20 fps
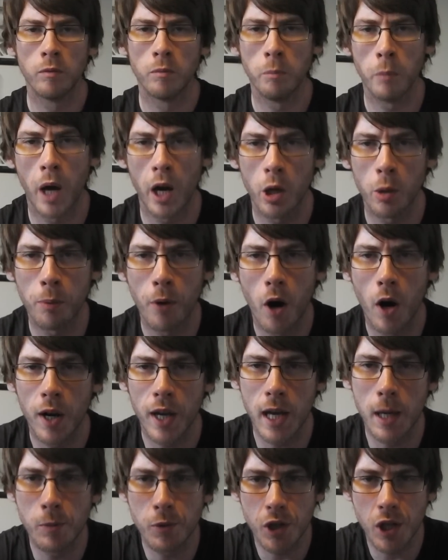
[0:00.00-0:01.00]
Mario Party
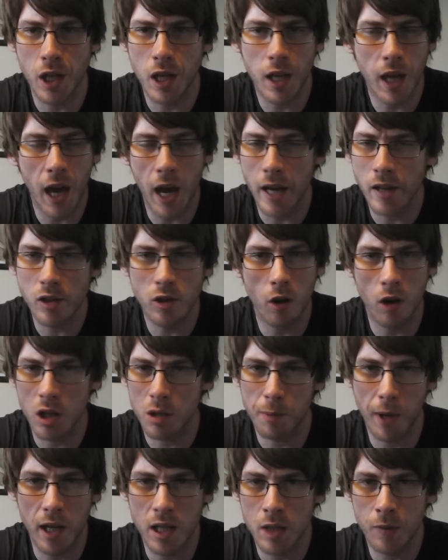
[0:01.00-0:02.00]
games you can get. It's not
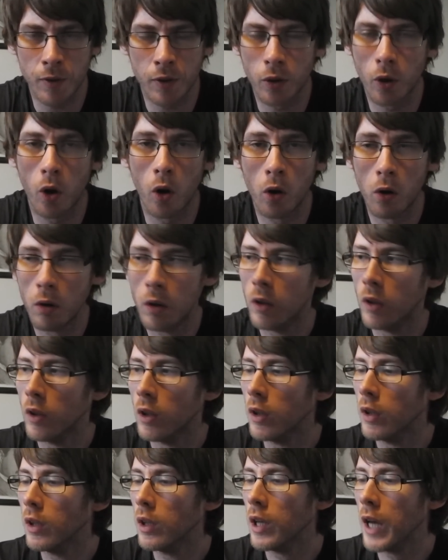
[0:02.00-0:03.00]
expensive at all.
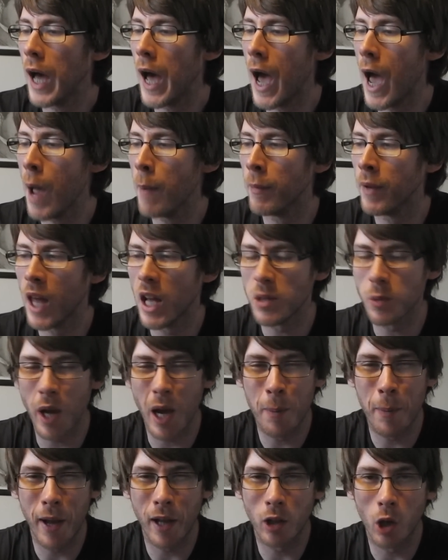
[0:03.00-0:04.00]
Um, and that's
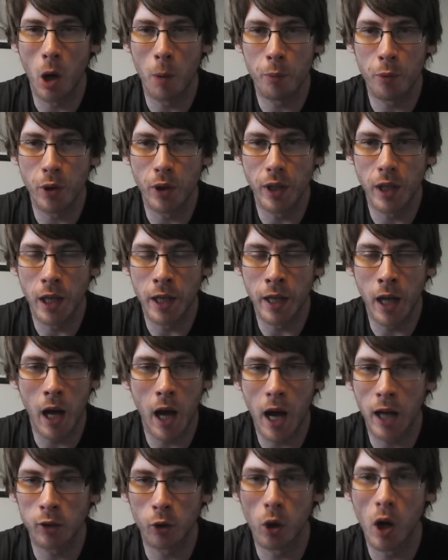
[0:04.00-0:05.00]
why I picked it up really. And I,
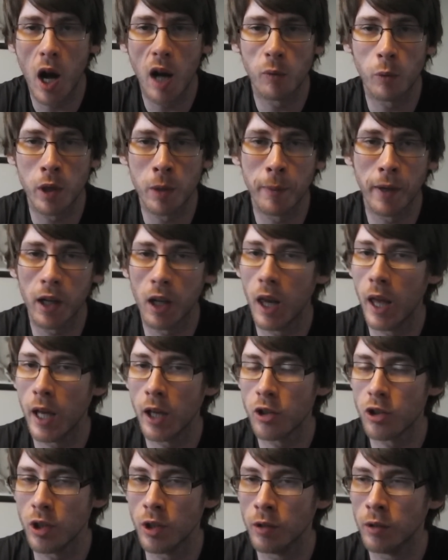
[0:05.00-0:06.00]
I don't have one in my
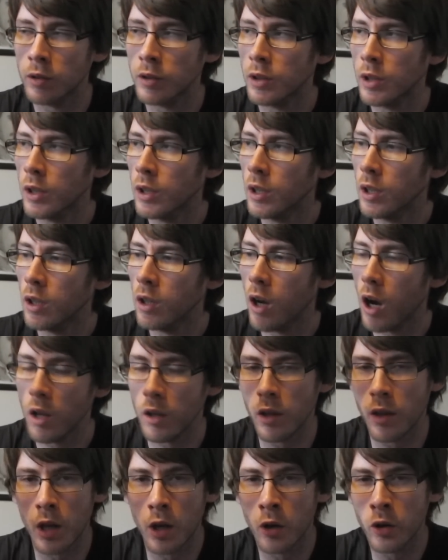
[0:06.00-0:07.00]
collection
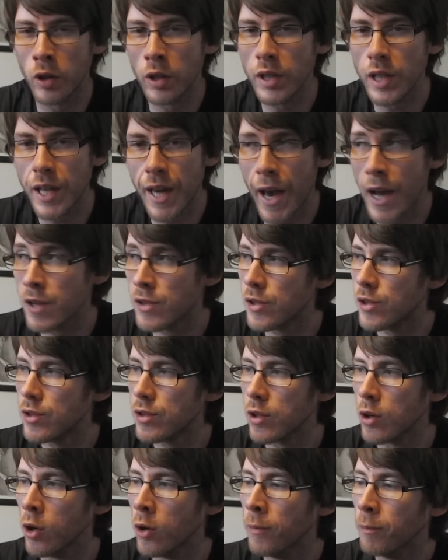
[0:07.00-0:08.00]
other than on the DS.
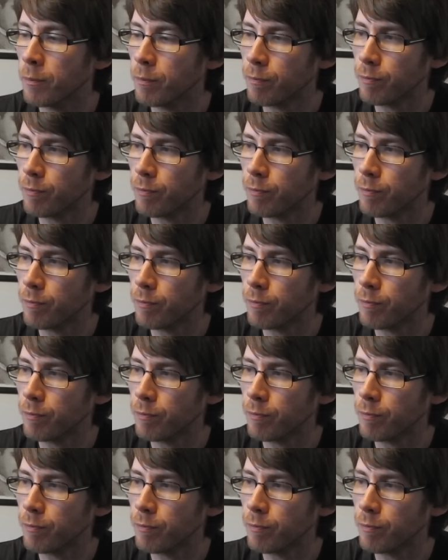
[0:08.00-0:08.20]
So